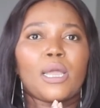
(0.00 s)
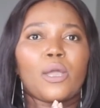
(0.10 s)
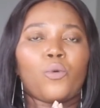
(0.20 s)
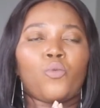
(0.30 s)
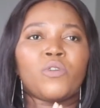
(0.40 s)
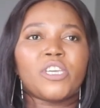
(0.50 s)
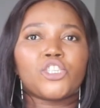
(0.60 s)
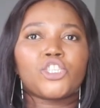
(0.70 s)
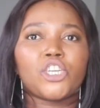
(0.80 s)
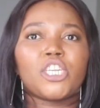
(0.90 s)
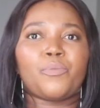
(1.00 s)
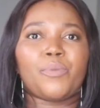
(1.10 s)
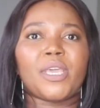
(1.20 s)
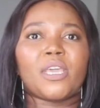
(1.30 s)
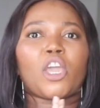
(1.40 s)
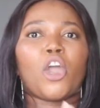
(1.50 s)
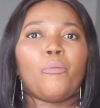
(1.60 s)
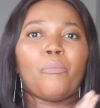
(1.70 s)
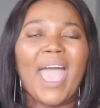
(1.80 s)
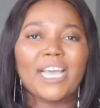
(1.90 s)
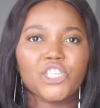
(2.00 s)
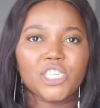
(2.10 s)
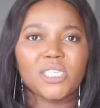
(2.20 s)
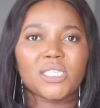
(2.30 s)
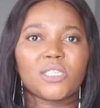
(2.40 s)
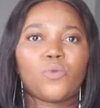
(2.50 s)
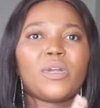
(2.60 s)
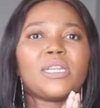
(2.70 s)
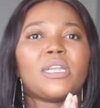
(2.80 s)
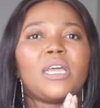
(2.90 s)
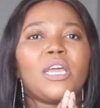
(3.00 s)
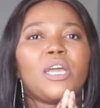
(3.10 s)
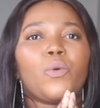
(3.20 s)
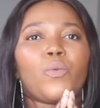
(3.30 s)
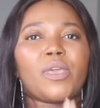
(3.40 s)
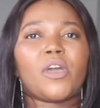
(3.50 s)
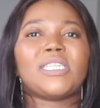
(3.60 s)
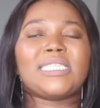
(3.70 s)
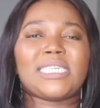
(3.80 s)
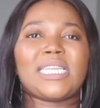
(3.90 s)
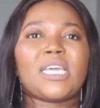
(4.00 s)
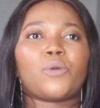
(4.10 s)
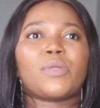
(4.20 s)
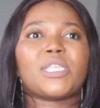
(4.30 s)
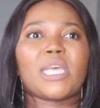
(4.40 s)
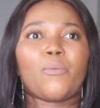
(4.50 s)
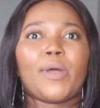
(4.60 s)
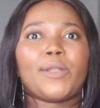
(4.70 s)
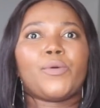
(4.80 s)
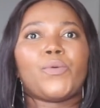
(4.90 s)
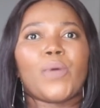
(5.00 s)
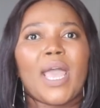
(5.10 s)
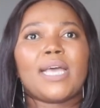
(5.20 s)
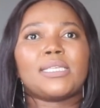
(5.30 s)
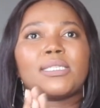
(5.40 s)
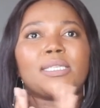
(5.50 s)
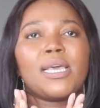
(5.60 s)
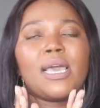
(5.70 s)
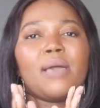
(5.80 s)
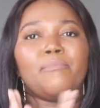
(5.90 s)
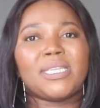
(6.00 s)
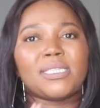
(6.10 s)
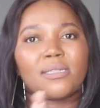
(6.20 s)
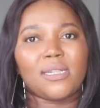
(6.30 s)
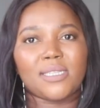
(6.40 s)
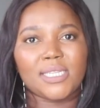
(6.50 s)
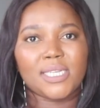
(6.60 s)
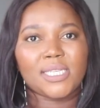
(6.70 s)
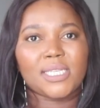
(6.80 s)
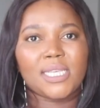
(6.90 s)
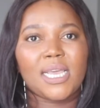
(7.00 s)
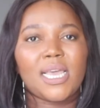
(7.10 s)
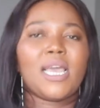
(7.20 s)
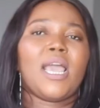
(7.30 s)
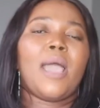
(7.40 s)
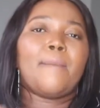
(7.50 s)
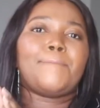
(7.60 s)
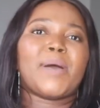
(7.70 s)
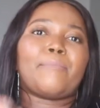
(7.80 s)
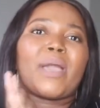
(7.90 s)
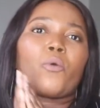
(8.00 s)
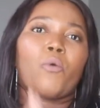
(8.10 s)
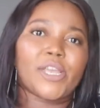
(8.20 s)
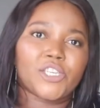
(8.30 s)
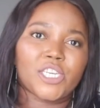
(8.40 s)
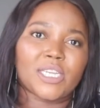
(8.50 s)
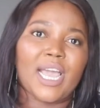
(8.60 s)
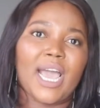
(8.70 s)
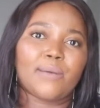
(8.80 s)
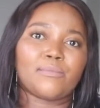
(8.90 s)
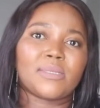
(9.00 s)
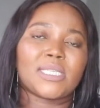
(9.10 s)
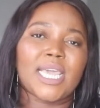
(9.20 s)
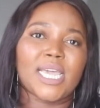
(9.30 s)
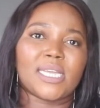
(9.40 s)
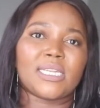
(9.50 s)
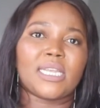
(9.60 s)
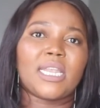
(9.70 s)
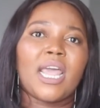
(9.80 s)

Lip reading: we should be compassionate when we are dealing with someone who has a mental illness. But my question comes in,